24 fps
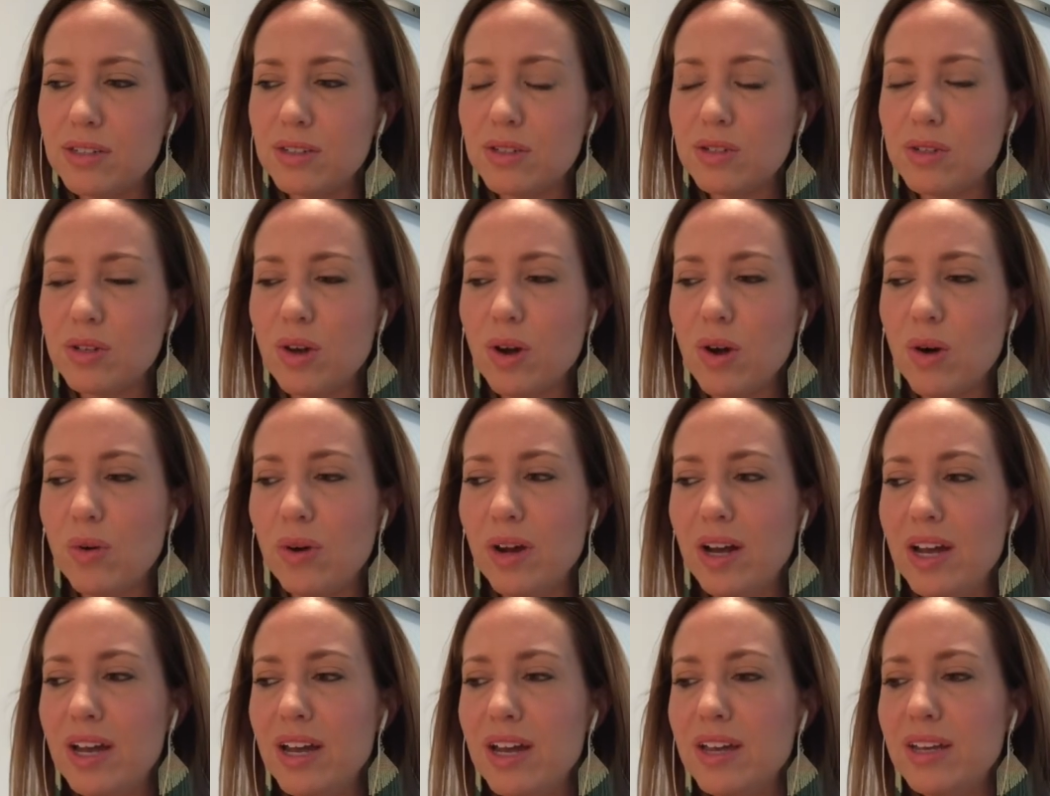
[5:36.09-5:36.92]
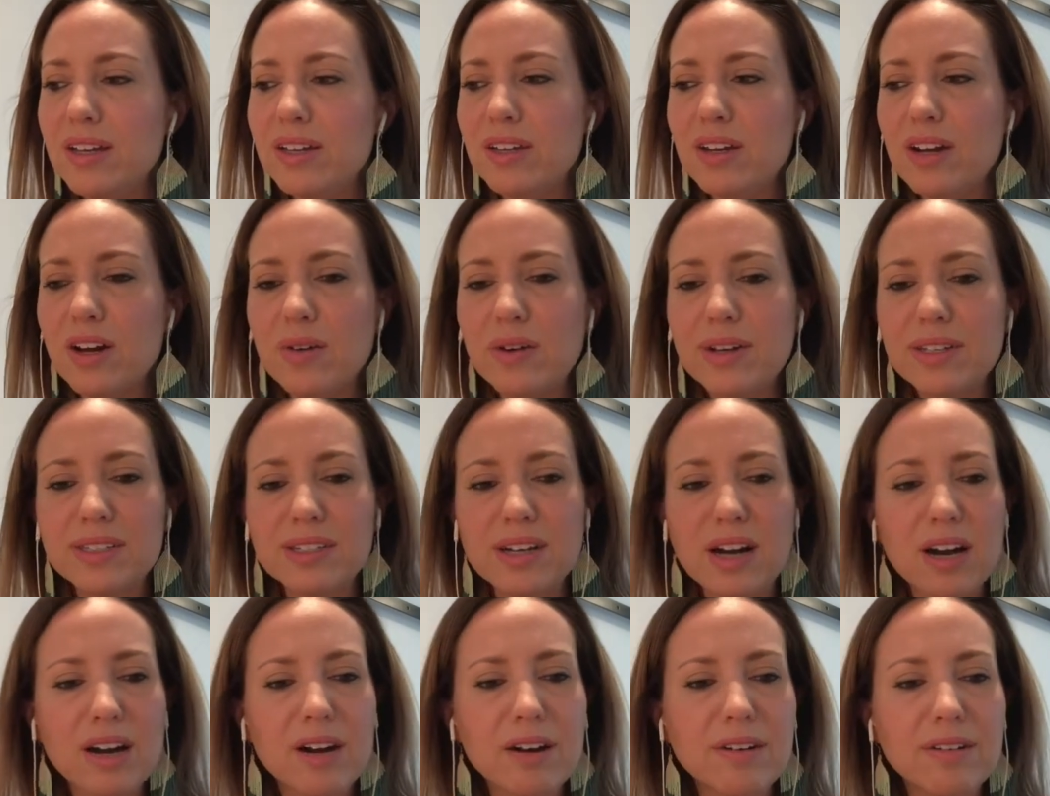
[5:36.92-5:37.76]
So, it's
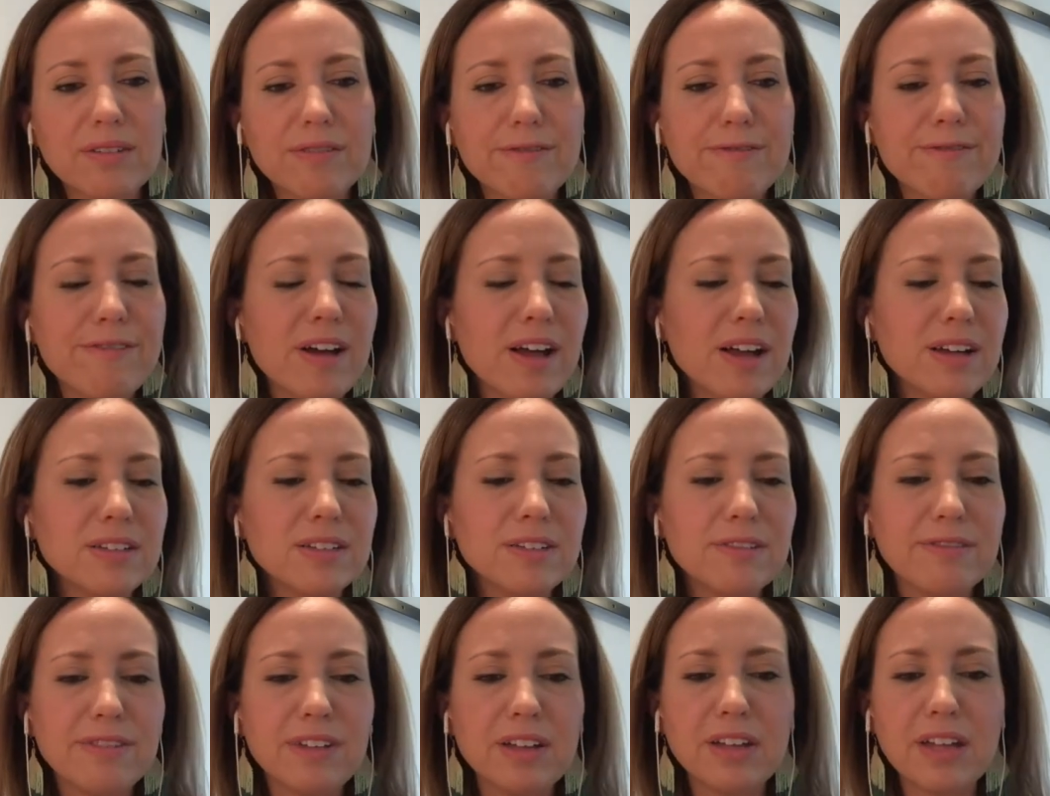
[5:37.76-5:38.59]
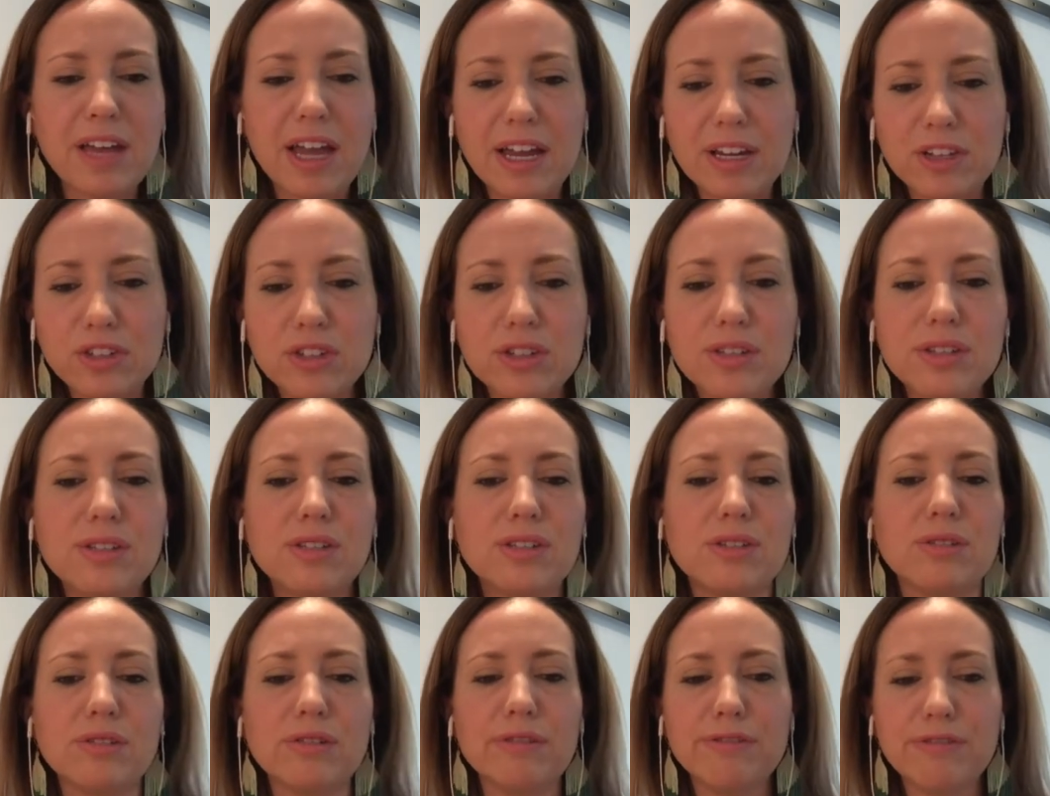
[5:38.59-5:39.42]
not fun to feel
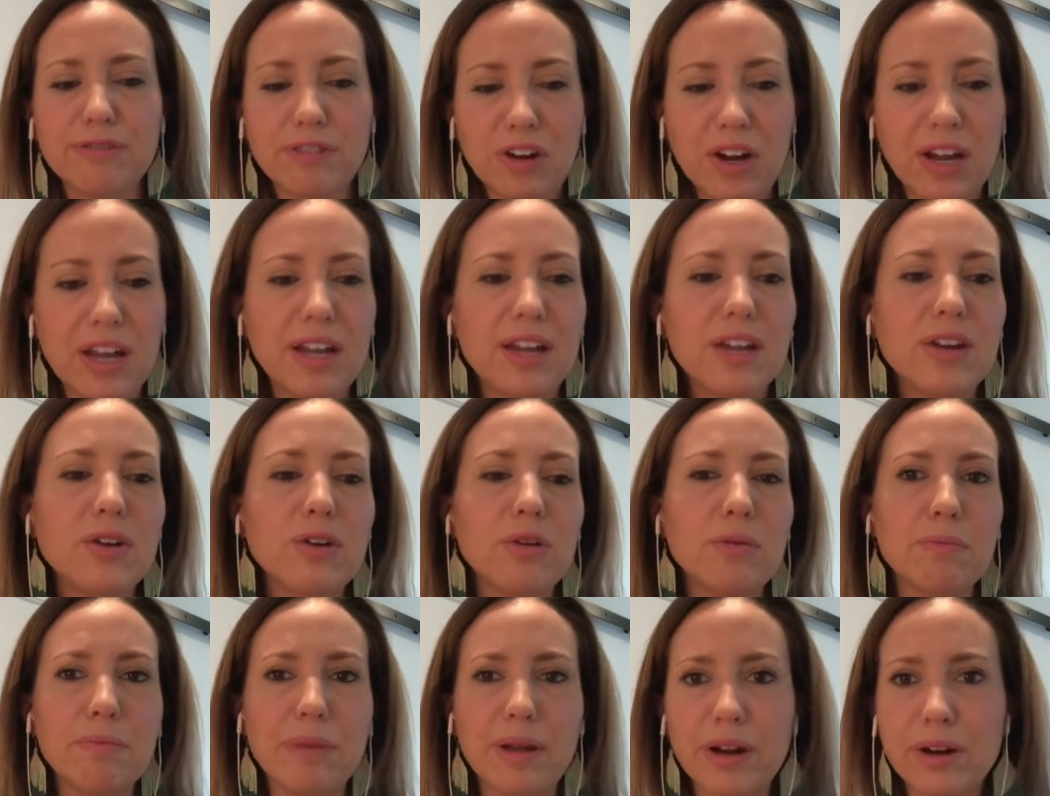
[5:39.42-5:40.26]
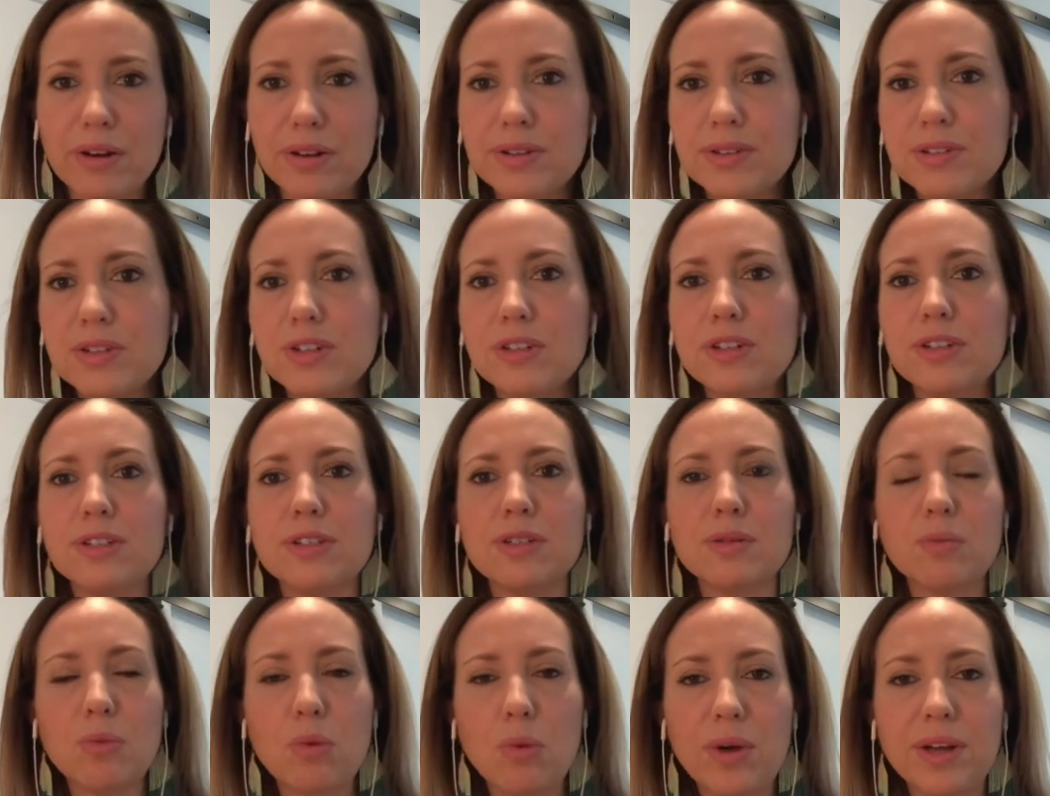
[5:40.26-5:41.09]
anxious or afraid or embarrassed or
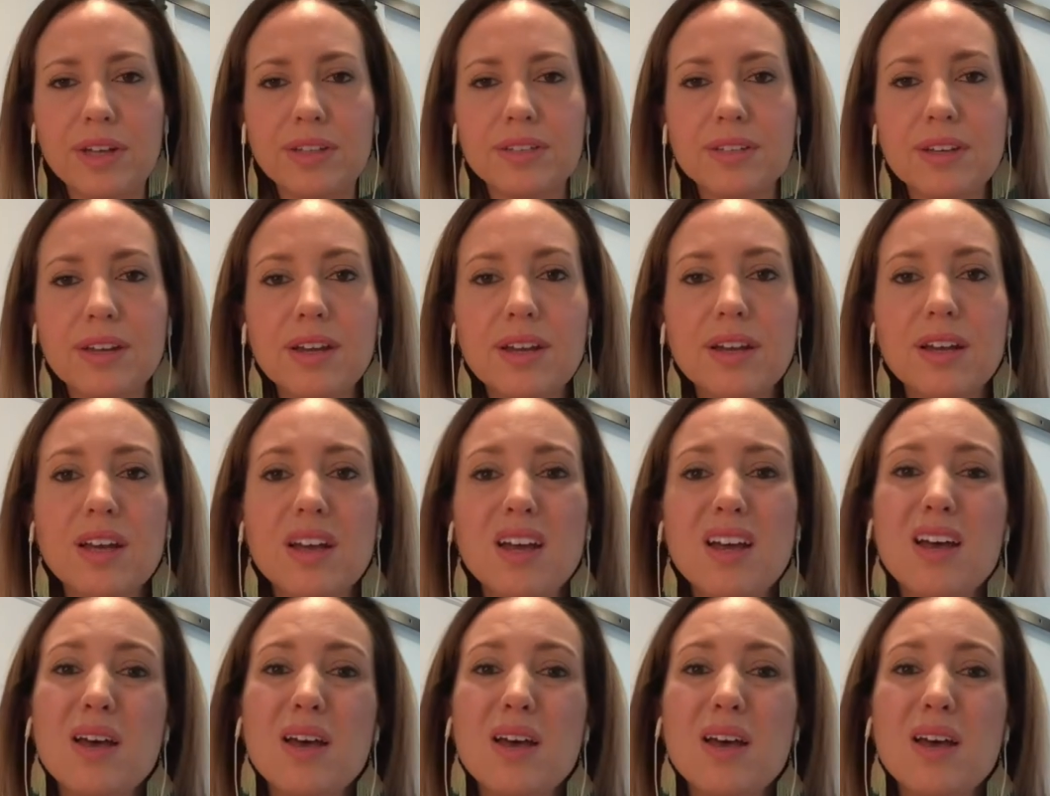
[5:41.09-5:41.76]
disappointed,